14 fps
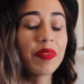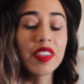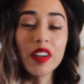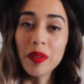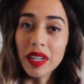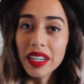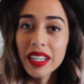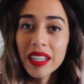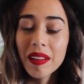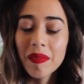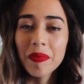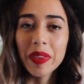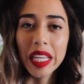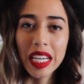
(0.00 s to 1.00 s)
don't worry,
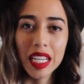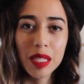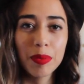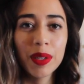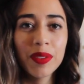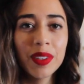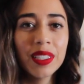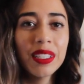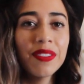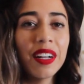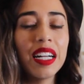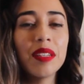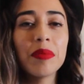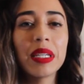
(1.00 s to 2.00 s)
it is perfectly
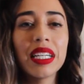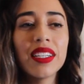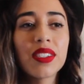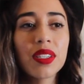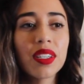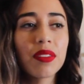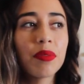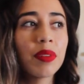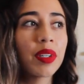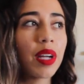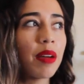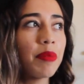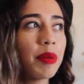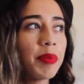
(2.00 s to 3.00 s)
fine, because
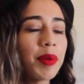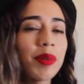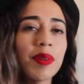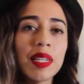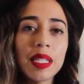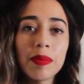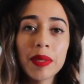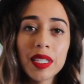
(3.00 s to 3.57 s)
I remember when we went to